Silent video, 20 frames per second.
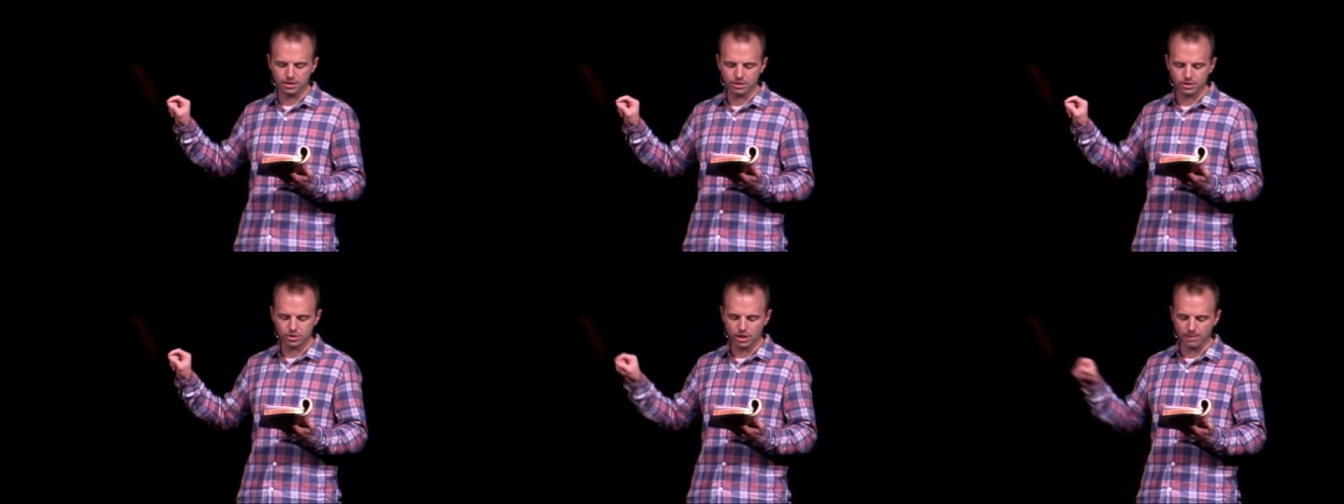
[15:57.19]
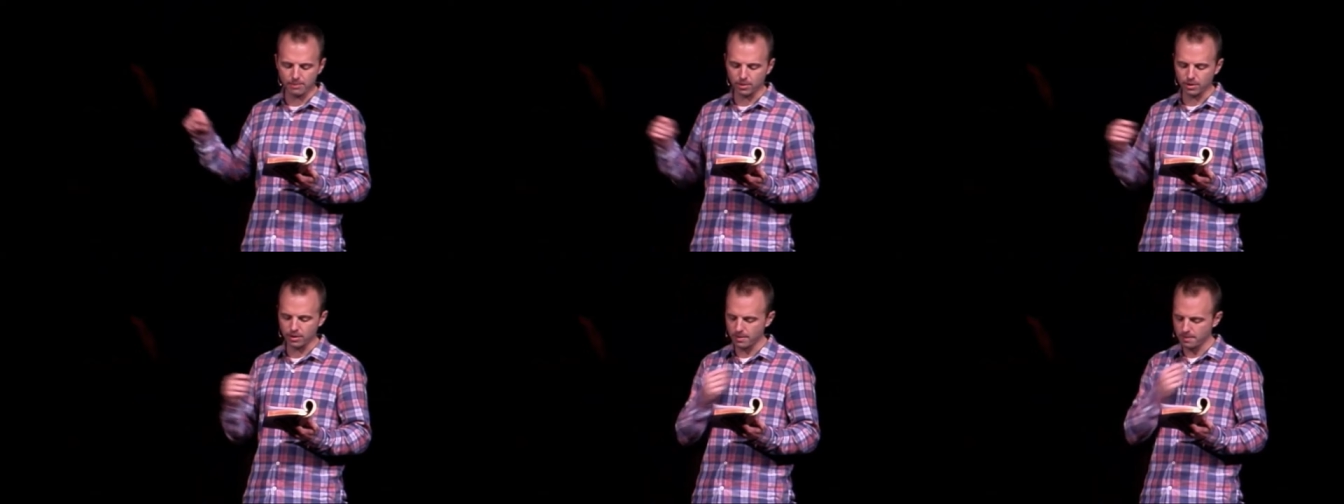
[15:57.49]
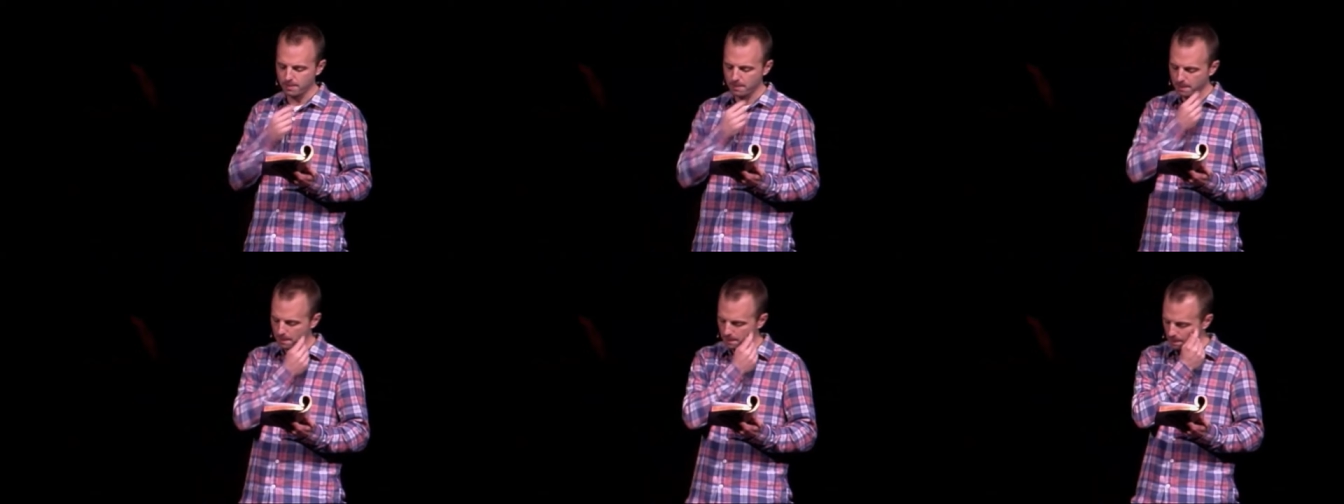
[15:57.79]
shepherd.
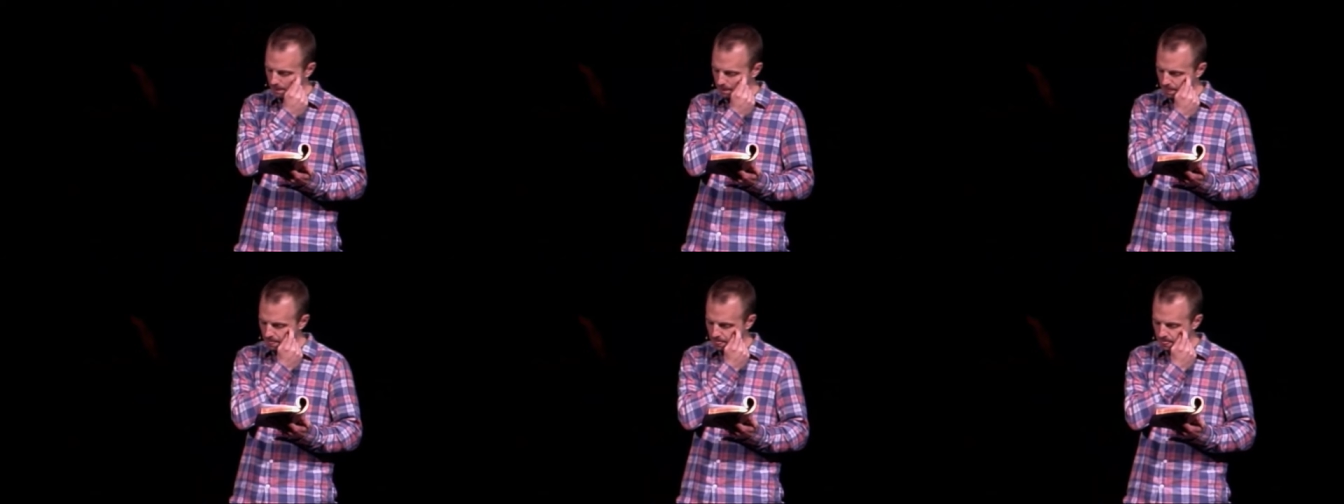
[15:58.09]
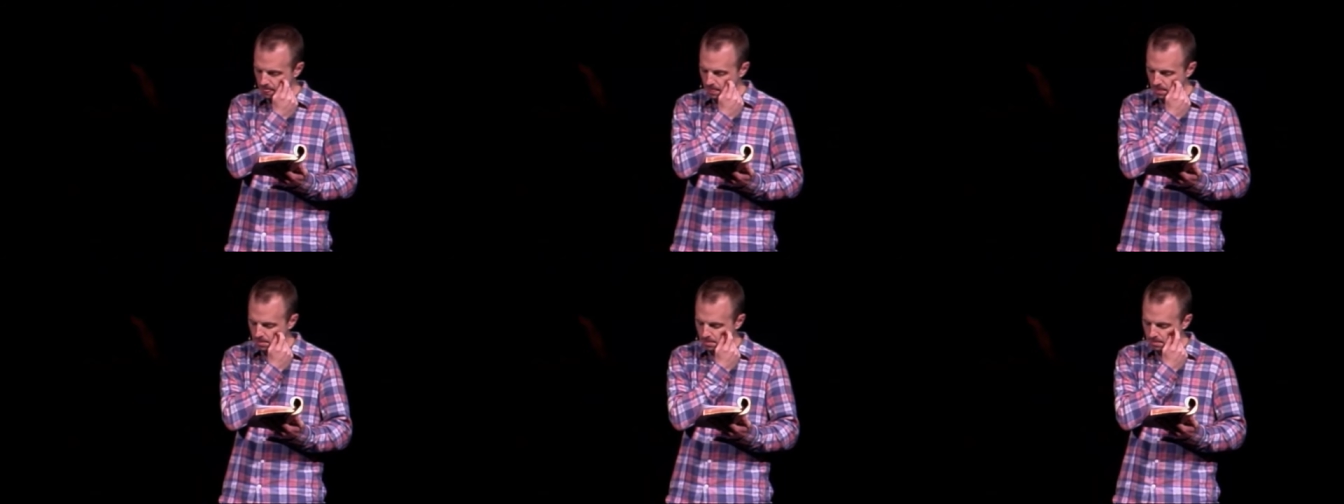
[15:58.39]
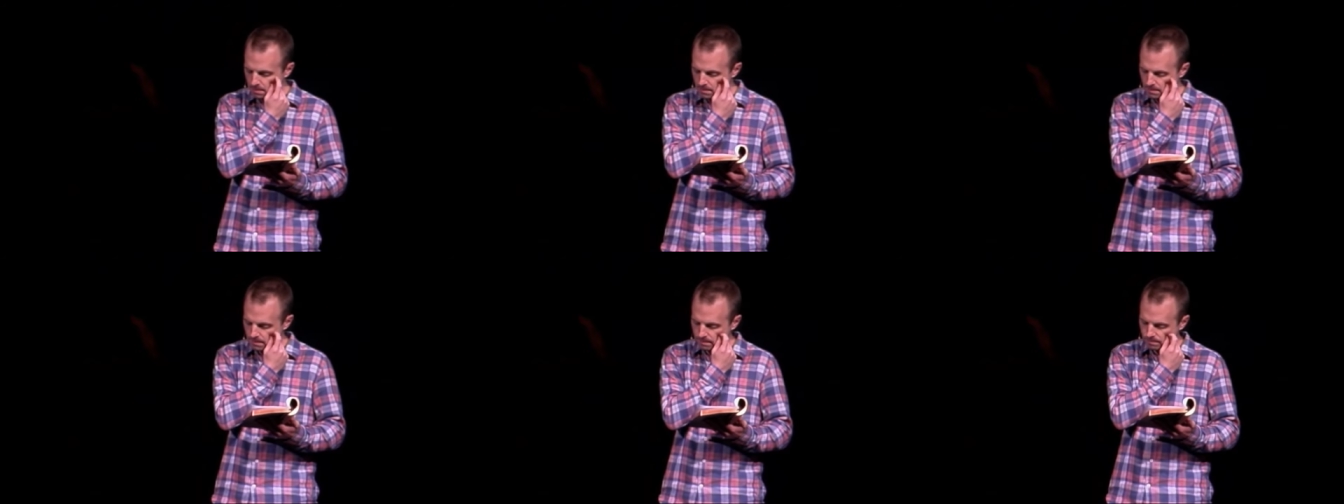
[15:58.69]

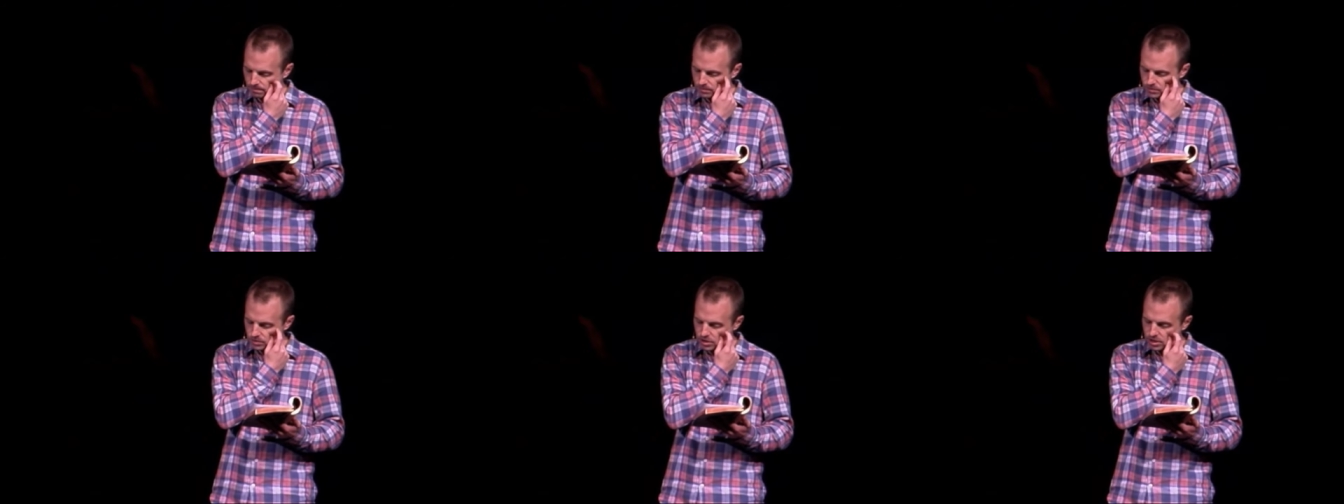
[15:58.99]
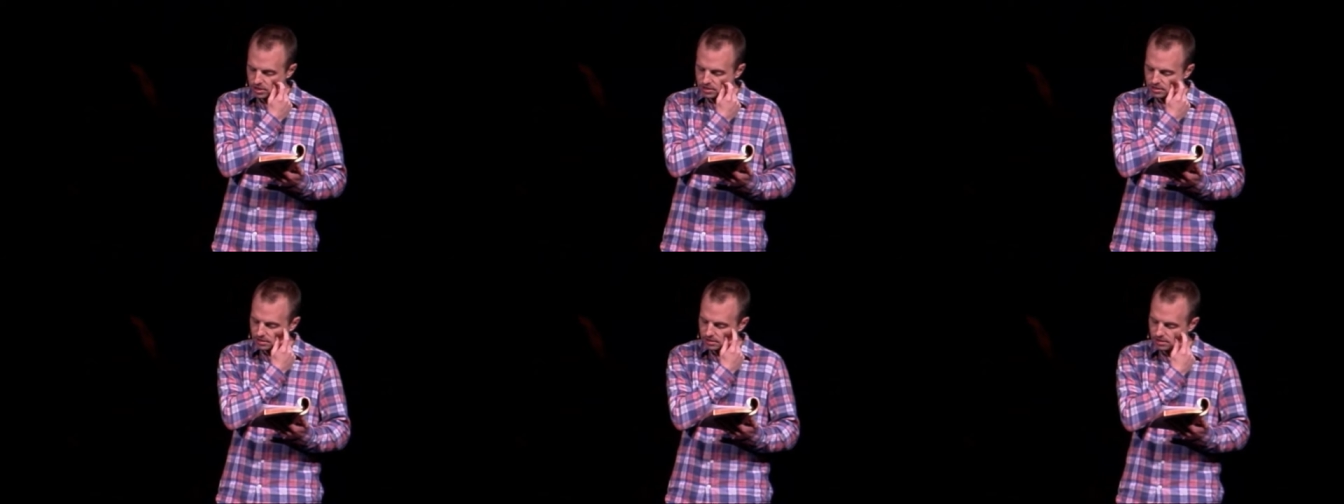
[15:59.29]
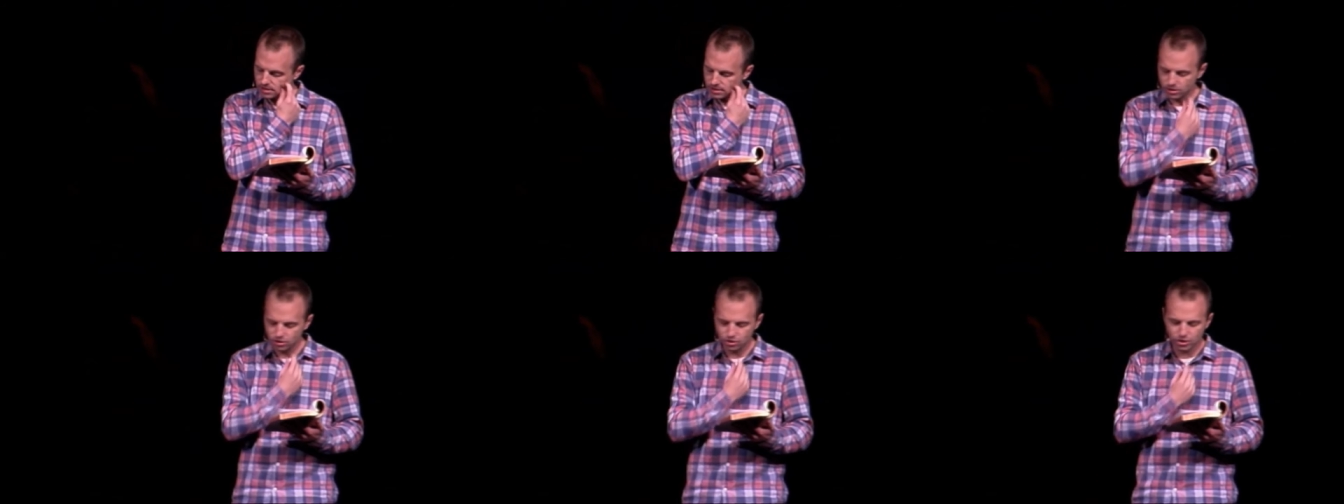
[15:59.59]
Jesus
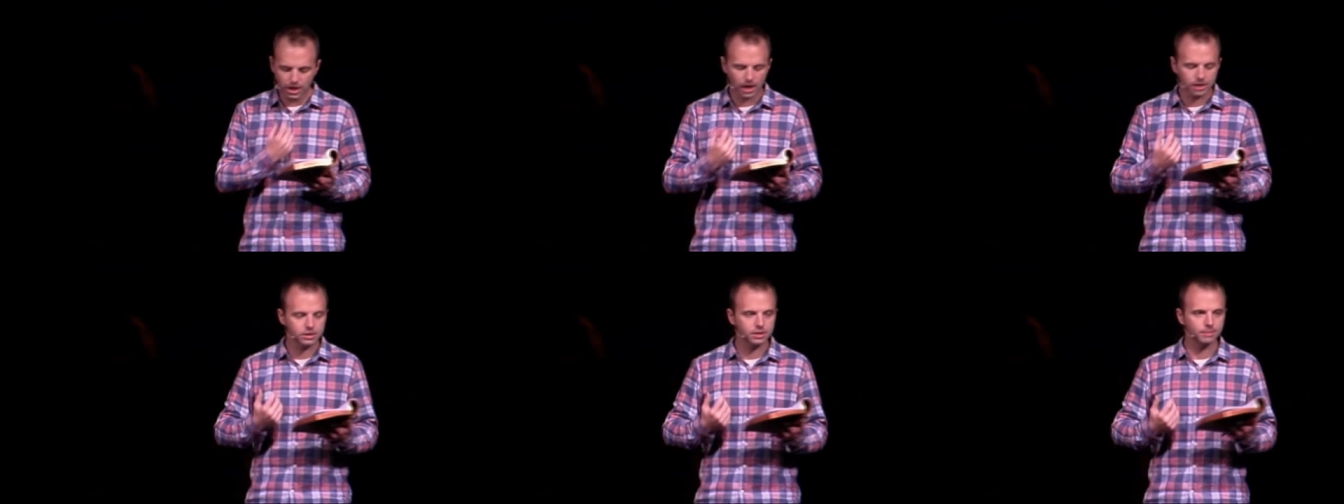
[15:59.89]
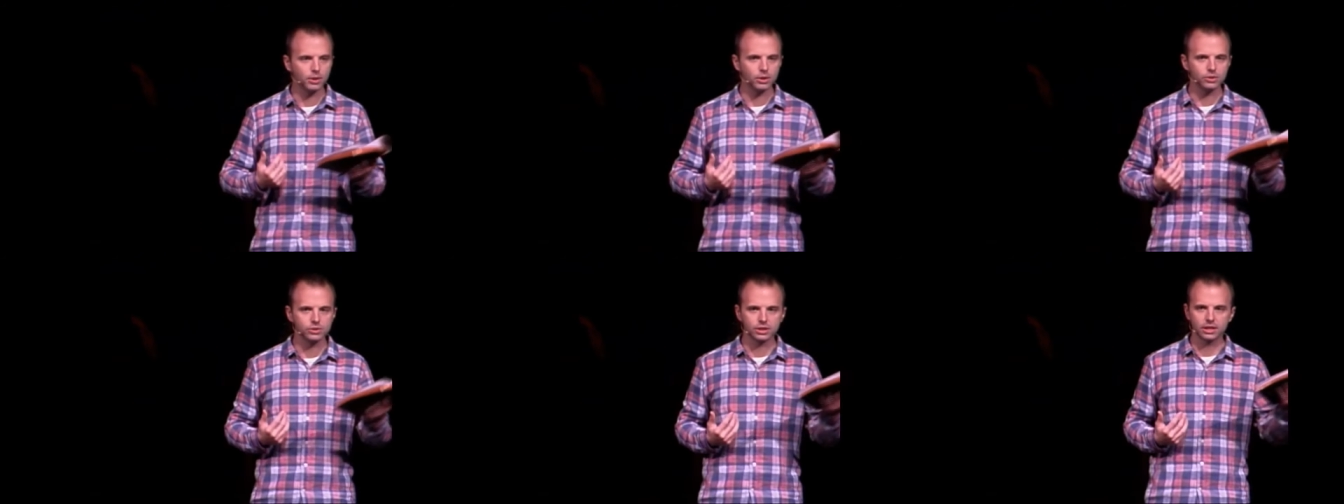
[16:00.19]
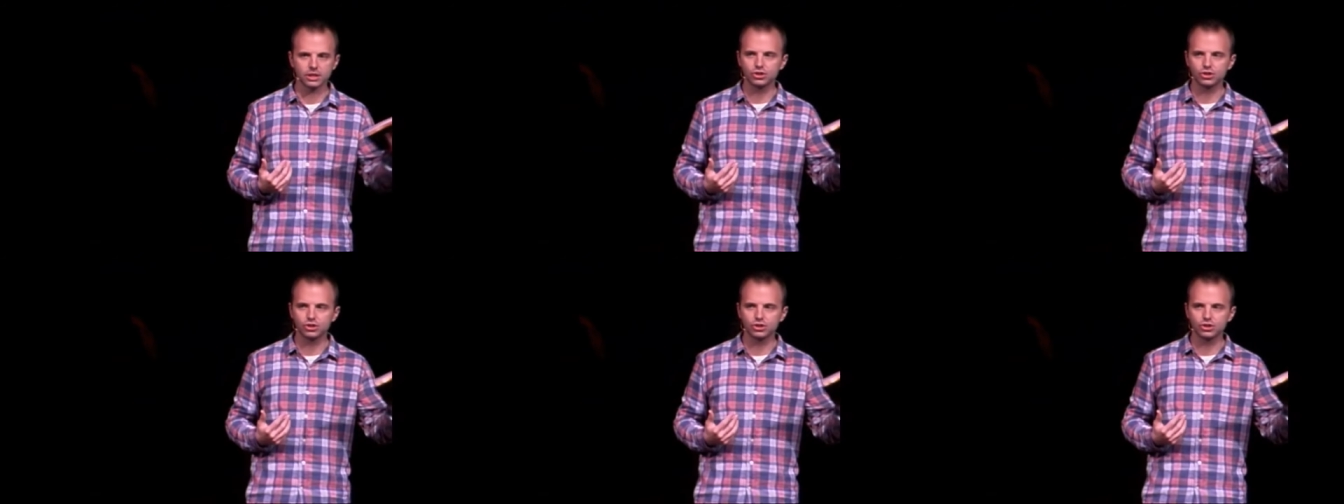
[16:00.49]
is juxtaposing a